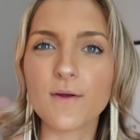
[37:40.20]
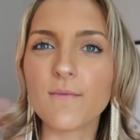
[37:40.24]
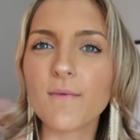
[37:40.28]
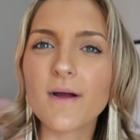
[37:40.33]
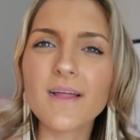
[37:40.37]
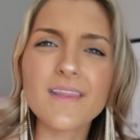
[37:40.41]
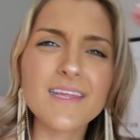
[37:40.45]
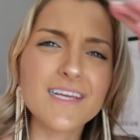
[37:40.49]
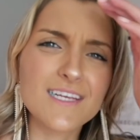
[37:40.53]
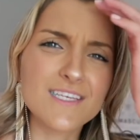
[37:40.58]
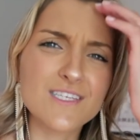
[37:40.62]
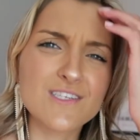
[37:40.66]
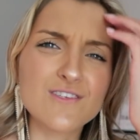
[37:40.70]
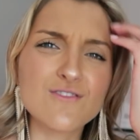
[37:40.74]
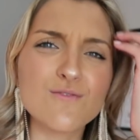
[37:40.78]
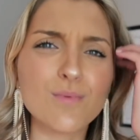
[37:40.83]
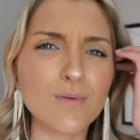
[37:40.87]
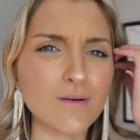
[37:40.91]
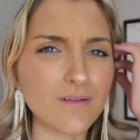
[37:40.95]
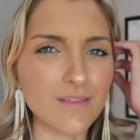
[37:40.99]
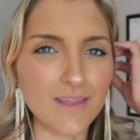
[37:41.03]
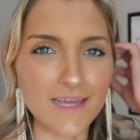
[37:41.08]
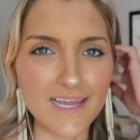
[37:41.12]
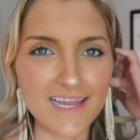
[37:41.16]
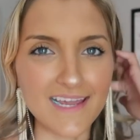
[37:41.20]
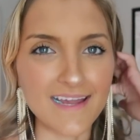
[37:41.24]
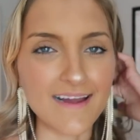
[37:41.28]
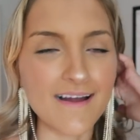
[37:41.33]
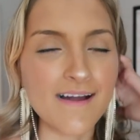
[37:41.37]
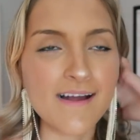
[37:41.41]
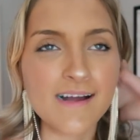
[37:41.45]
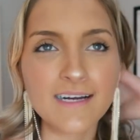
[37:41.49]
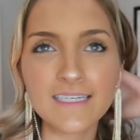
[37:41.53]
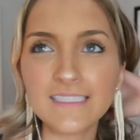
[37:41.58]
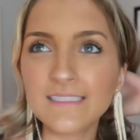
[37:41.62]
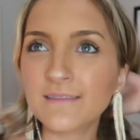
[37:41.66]
We went like super late.
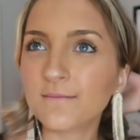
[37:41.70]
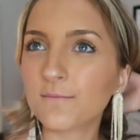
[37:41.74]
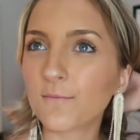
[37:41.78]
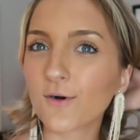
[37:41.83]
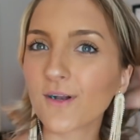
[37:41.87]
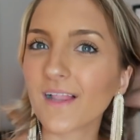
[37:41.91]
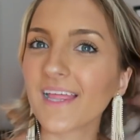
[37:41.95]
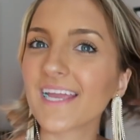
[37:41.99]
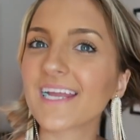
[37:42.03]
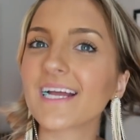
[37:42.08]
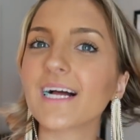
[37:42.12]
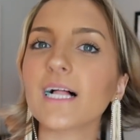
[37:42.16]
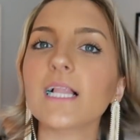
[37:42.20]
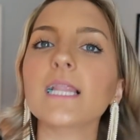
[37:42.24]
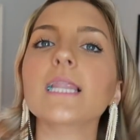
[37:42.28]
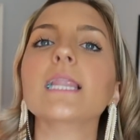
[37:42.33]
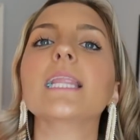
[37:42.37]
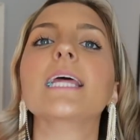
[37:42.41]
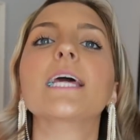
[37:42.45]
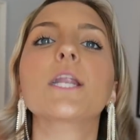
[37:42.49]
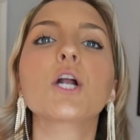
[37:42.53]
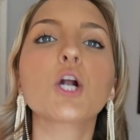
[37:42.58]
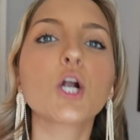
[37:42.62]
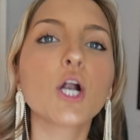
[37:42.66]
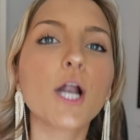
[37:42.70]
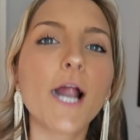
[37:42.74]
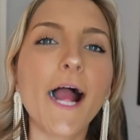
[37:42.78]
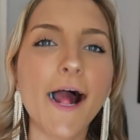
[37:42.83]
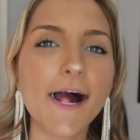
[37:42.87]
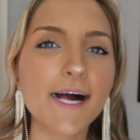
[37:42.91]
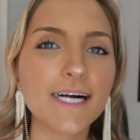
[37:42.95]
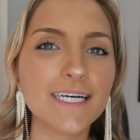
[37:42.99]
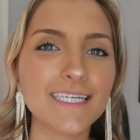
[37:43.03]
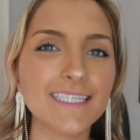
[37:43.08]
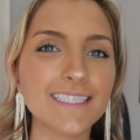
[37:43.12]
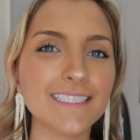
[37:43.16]
More like a dinner.
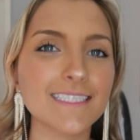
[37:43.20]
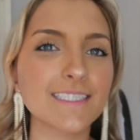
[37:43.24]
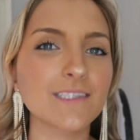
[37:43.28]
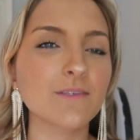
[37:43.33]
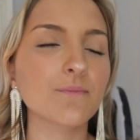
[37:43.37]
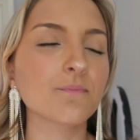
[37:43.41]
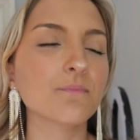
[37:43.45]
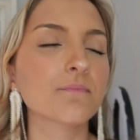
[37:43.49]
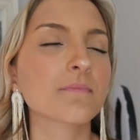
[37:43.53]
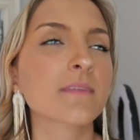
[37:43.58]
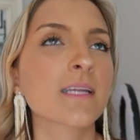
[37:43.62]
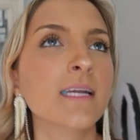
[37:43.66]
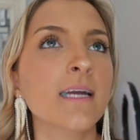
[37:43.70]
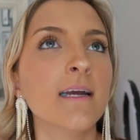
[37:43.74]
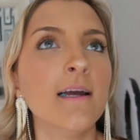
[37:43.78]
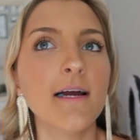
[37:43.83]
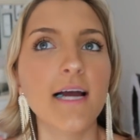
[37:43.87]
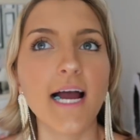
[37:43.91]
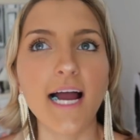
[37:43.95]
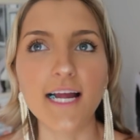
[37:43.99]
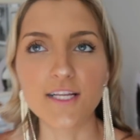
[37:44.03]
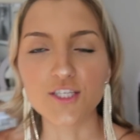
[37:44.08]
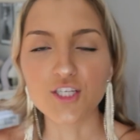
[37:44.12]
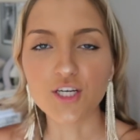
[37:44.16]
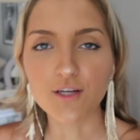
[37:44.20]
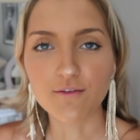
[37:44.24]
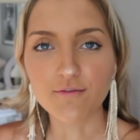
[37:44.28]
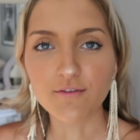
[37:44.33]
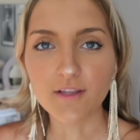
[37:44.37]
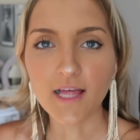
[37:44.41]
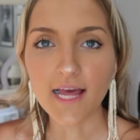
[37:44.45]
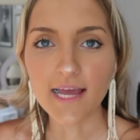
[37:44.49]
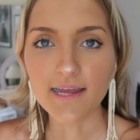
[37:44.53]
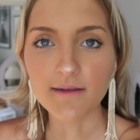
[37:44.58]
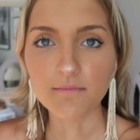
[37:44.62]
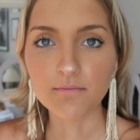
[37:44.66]
Had
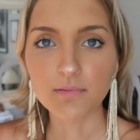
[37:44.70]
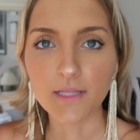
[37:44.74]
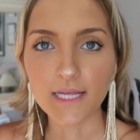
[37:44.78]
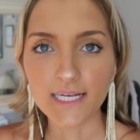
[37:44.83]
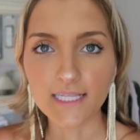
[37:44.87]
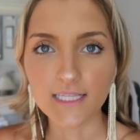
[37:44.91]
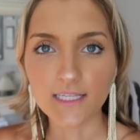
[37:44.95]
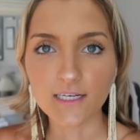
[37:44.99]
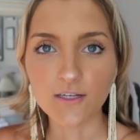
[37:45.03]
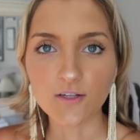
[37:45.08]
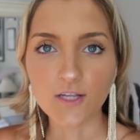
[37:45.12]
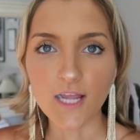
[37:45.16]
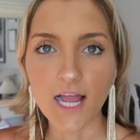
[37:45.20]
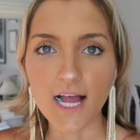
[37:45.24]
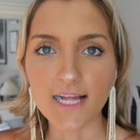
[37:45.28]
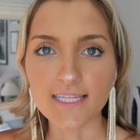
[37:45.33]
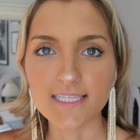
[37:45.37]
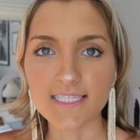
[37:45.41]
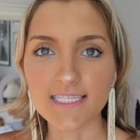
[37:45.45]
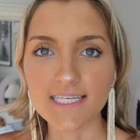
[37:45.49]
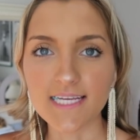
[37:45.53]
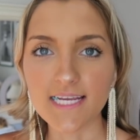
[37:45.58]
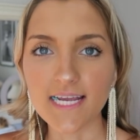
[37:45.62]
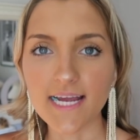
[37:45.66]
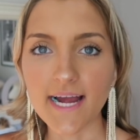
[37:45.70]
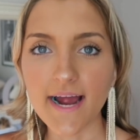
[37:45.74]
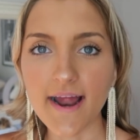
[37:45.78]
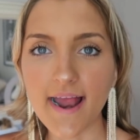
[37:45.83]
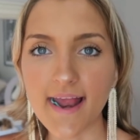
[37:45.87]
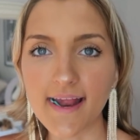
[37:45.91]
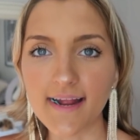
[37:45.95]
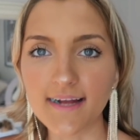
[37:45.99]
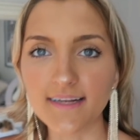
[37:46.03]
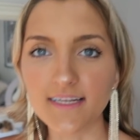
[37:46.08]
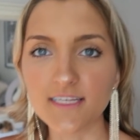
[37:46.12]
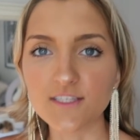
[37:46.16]
Chick-fil-A, played a little Yahtzee,
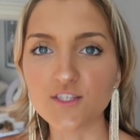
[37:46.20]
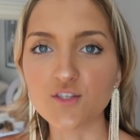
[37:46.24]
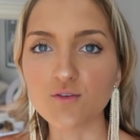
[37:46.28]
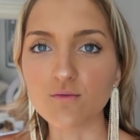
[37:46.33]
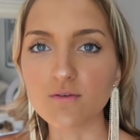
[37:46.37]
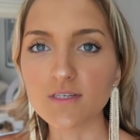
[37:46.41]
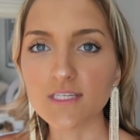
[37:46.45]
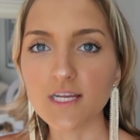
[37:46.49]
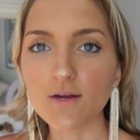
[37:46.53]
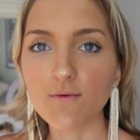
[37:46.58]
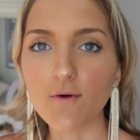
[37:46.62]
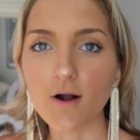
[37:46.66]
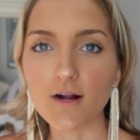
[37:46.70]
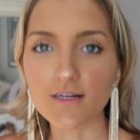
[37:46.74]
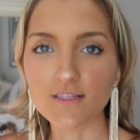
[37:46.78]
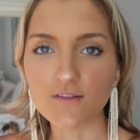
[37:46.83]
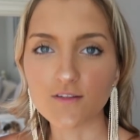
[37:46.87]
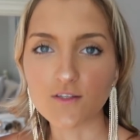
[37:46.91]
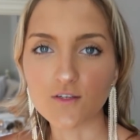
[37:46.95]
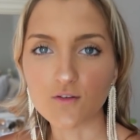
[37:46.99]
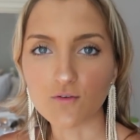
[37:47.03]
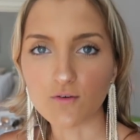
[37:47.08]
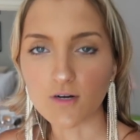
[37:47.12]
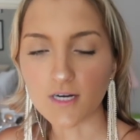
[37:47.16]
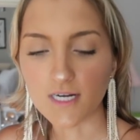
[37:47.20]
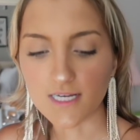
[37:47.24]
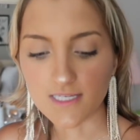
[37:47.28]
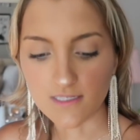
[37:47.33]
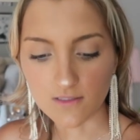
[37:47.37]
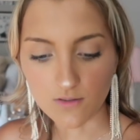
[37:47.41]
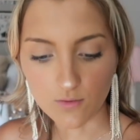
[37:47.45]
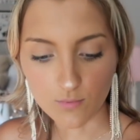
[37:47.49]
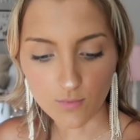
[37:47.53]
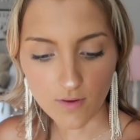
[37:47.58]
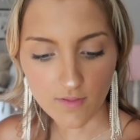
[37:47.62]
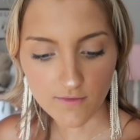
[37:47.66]
and as soon as I walked in the door, his
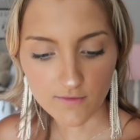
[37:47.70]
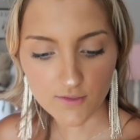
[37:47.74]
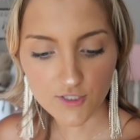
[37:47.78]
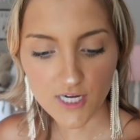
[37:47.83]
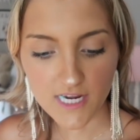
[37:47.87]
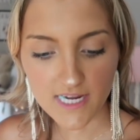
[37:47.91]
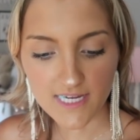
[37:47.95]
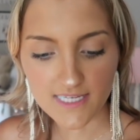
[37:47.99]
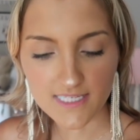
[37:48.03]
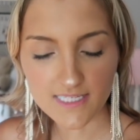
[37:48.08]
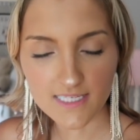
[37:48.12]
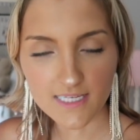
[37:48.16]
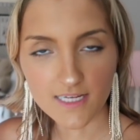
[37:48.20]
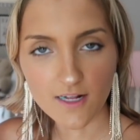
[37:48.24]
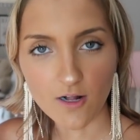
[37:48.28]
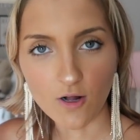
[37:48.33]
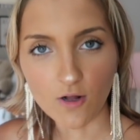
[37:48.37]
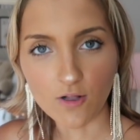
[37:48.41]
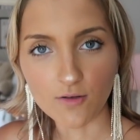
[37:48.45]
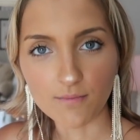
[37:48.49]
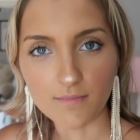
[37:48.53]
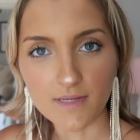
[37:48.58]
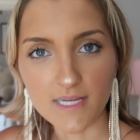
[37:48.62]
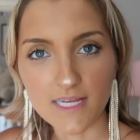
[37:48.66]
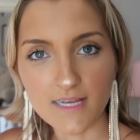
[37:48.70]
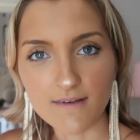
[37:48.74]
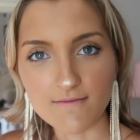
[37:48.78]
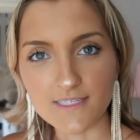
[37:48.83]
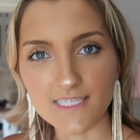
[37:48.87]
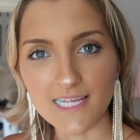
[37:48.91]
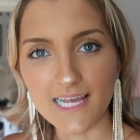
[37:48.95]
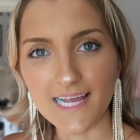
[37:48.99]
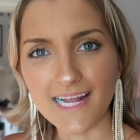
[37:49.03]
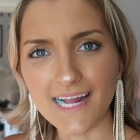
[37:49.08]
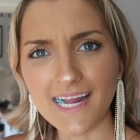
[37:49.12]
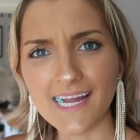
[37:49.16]
little brother Chase called me and
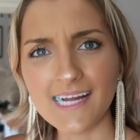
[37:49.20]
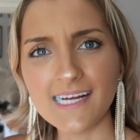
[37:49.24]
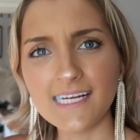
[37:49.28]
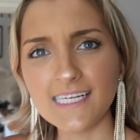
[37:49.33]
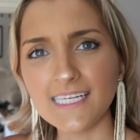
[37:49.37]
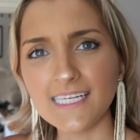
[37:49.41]
was like,